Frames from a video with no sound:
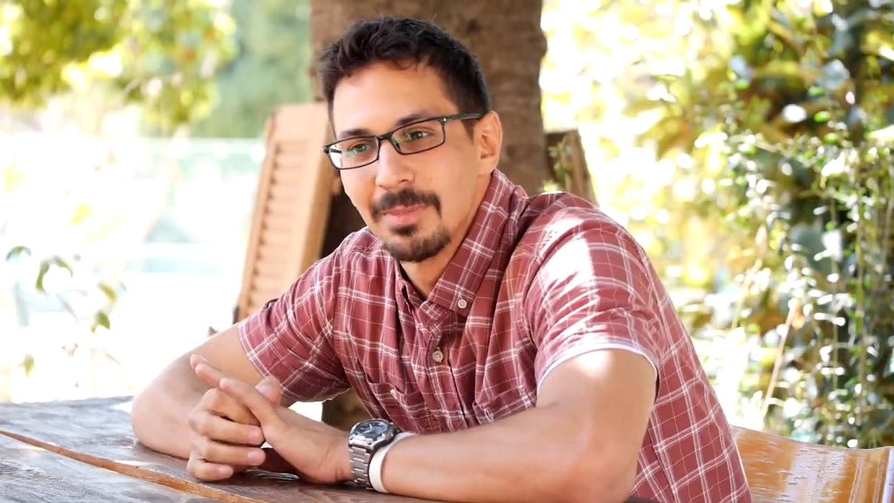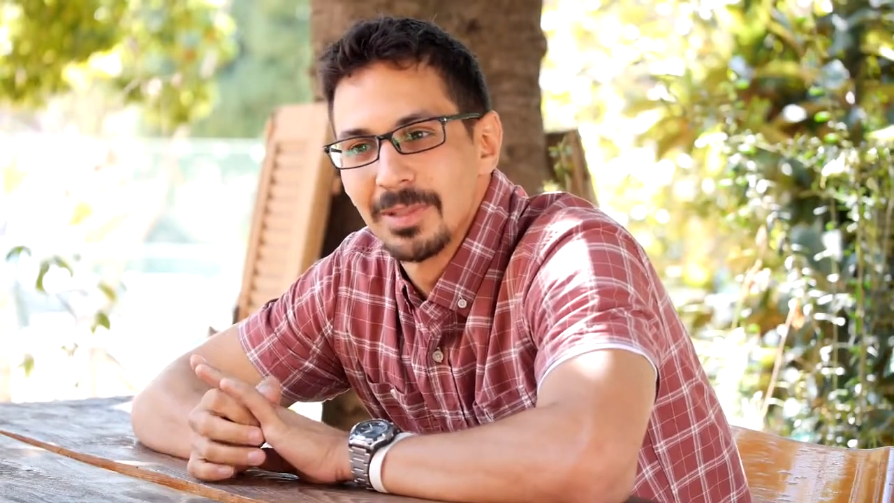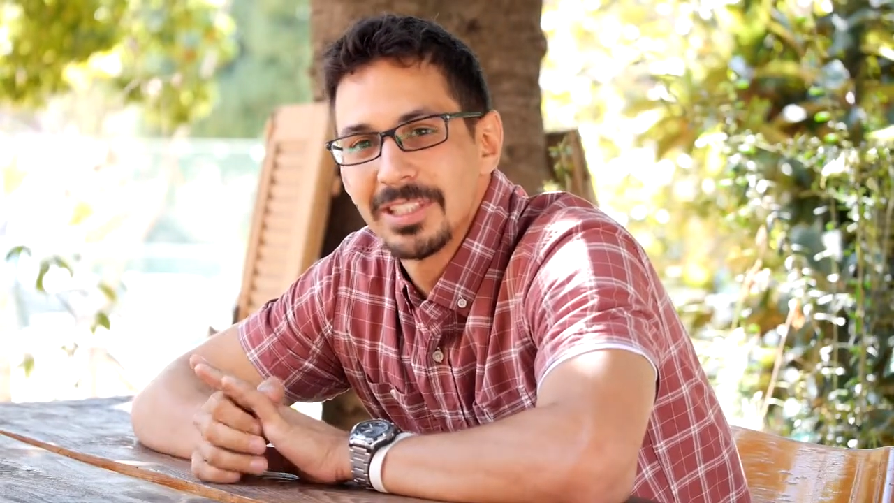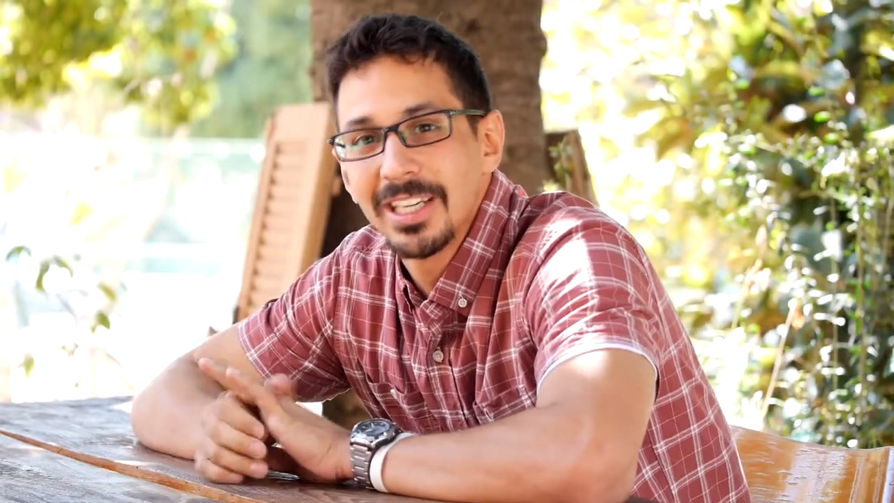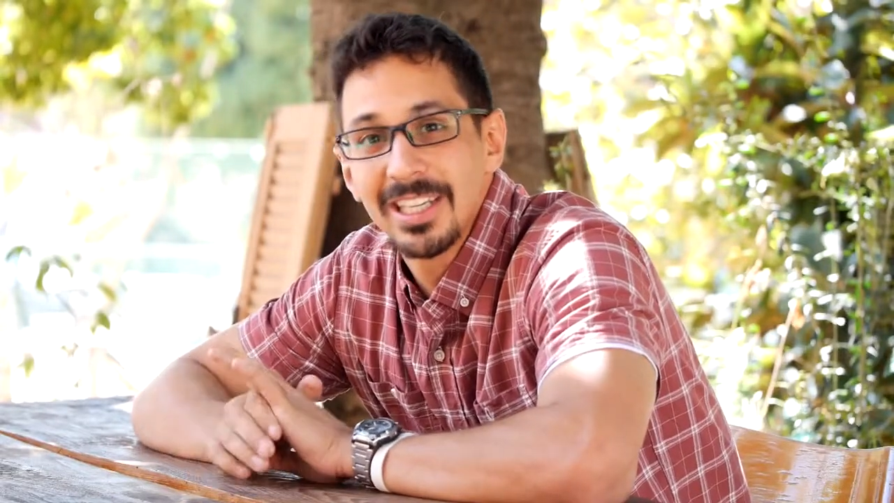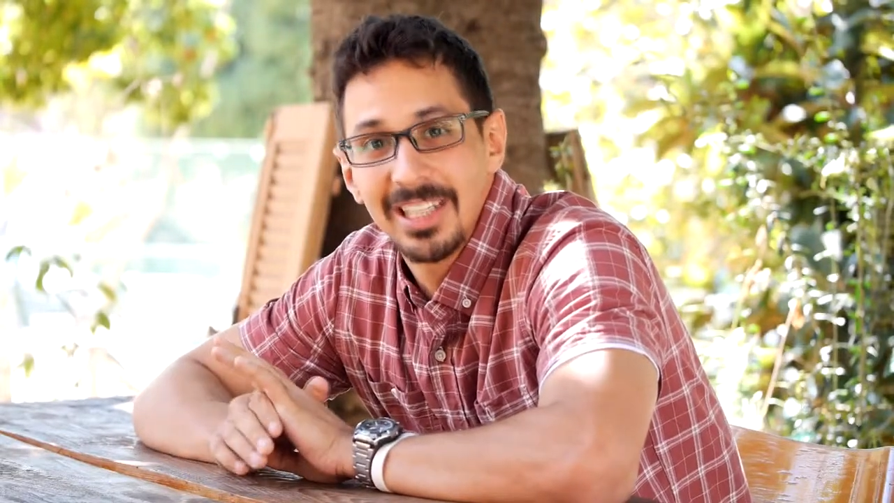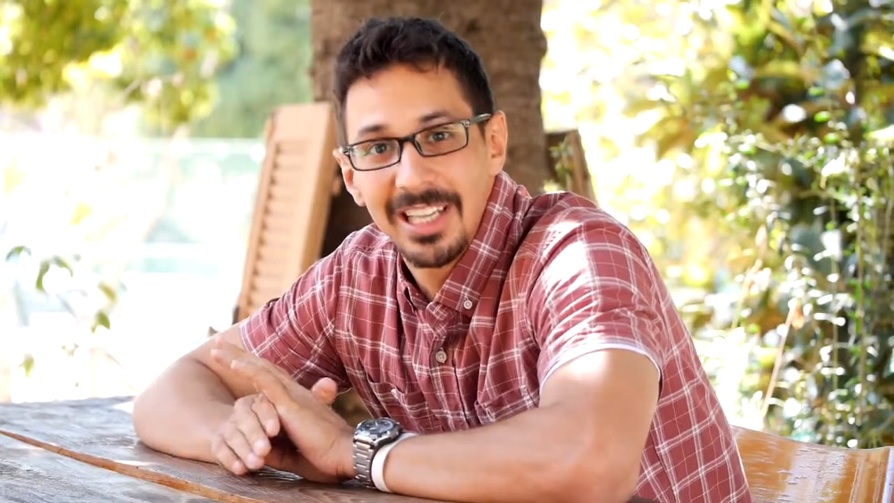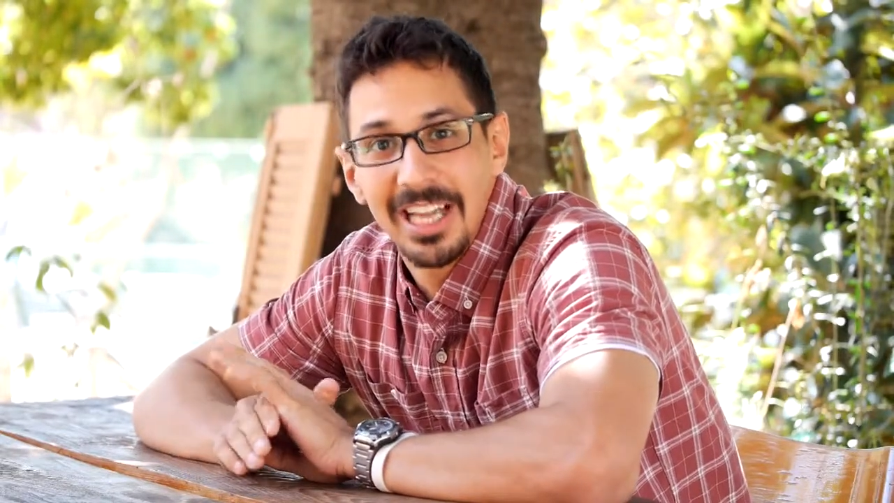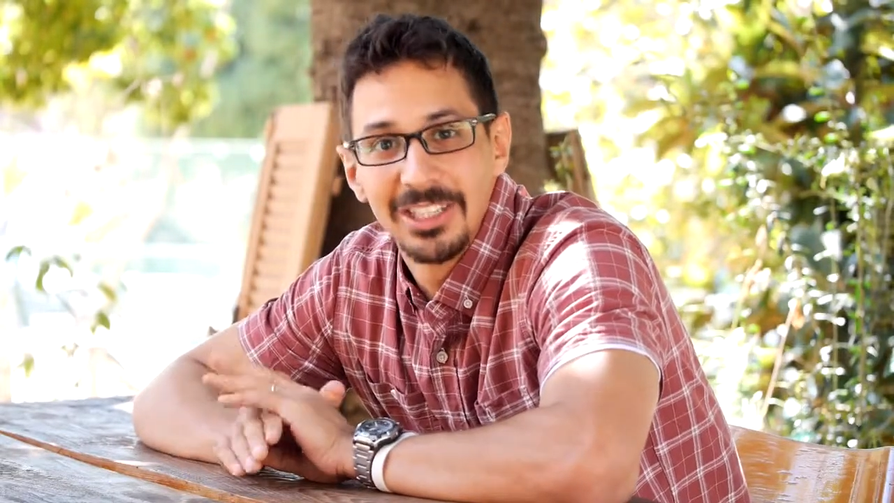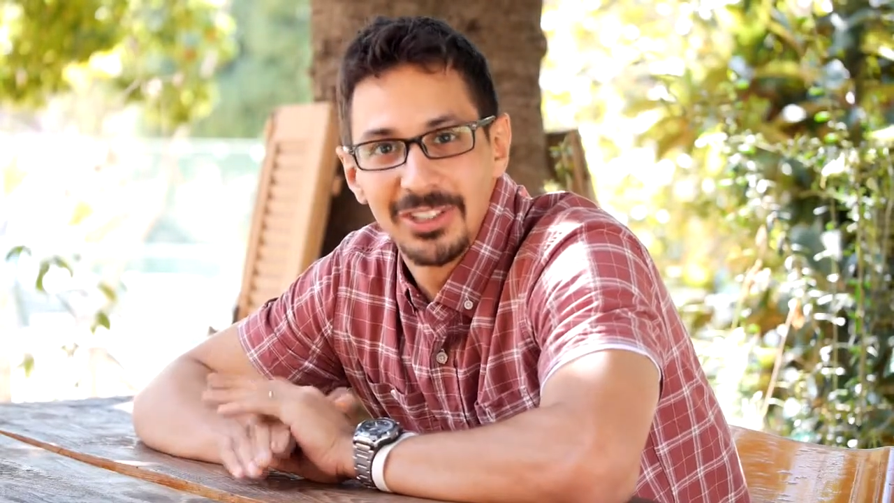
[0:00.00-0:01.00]

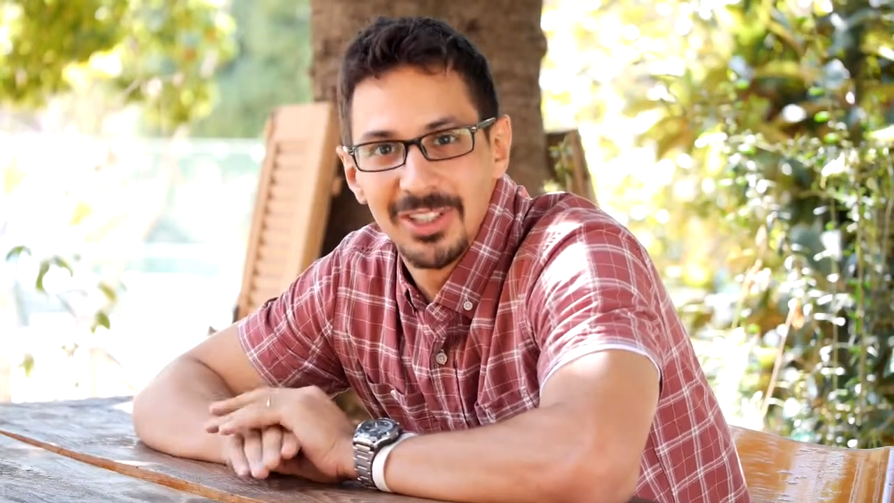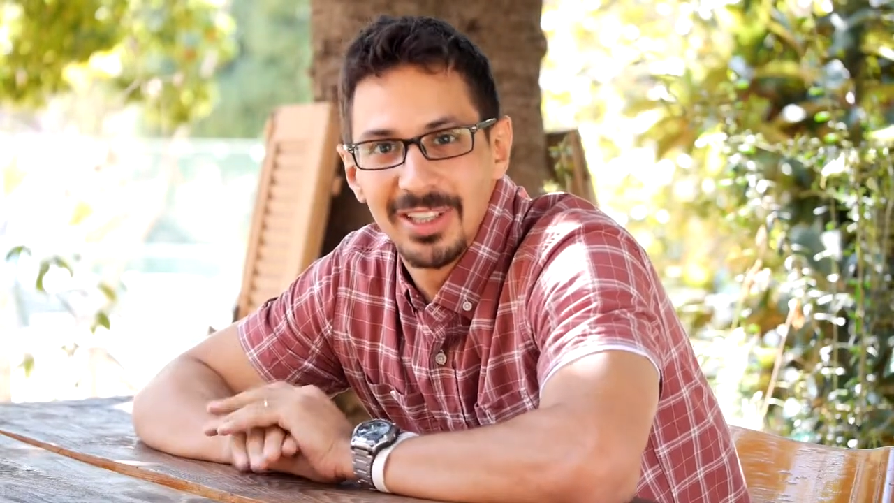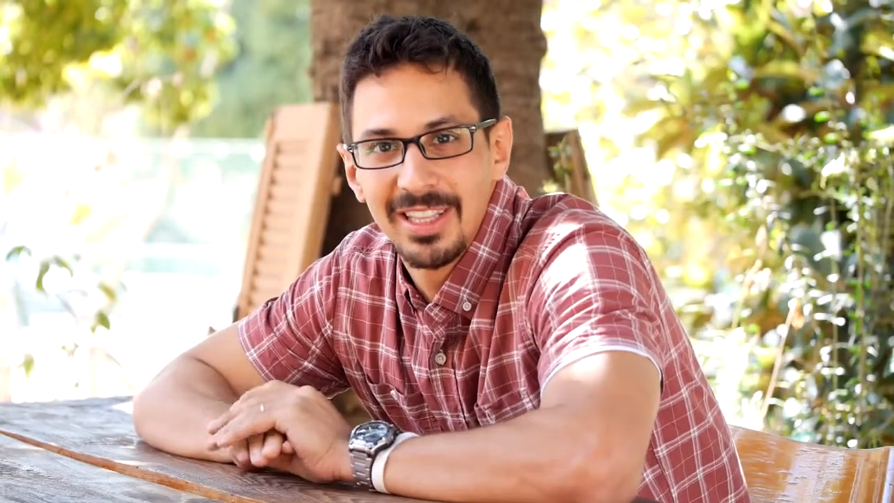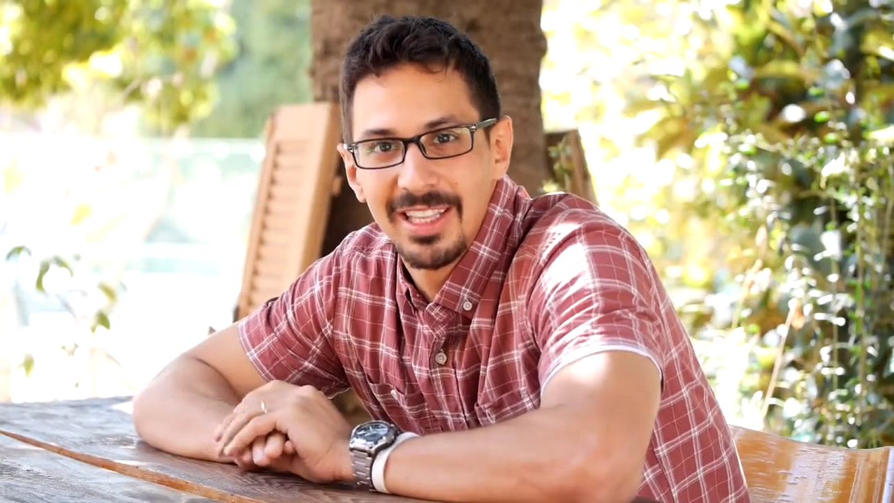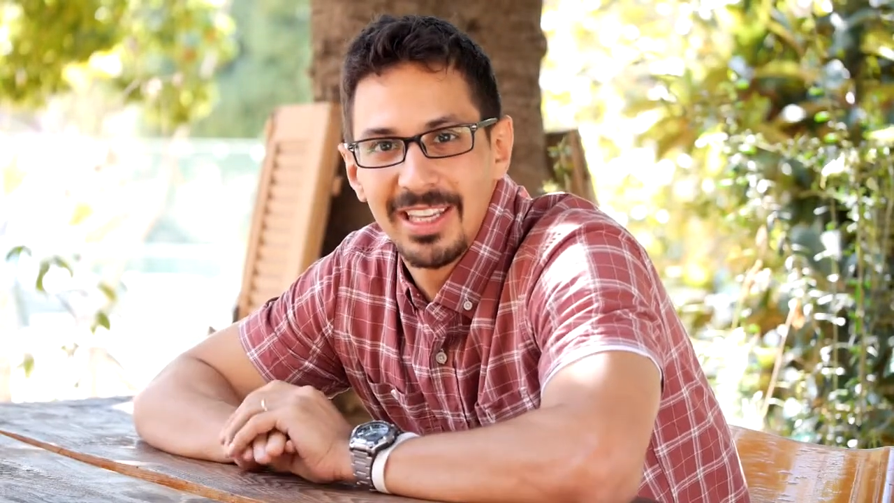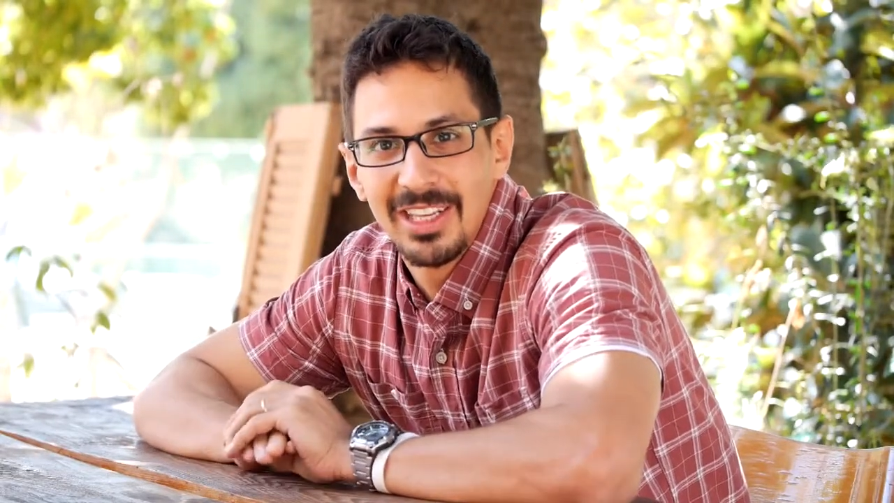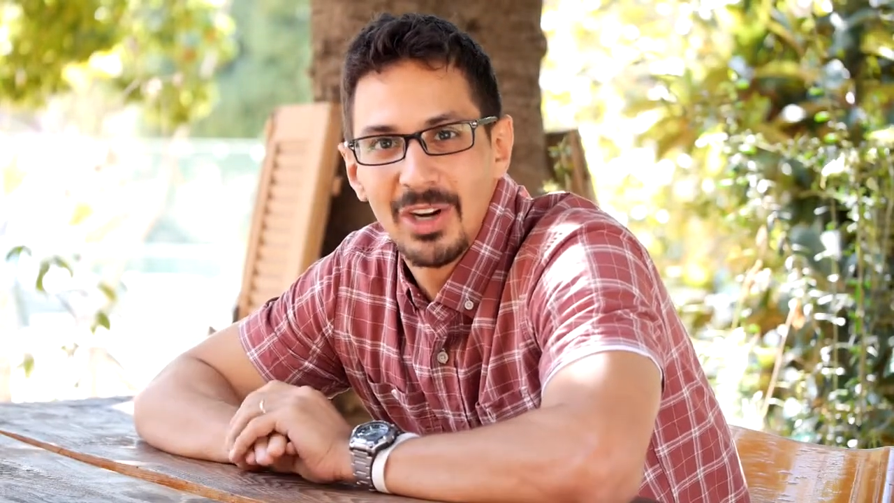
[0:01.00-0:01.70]
Particularly, I enjoyed the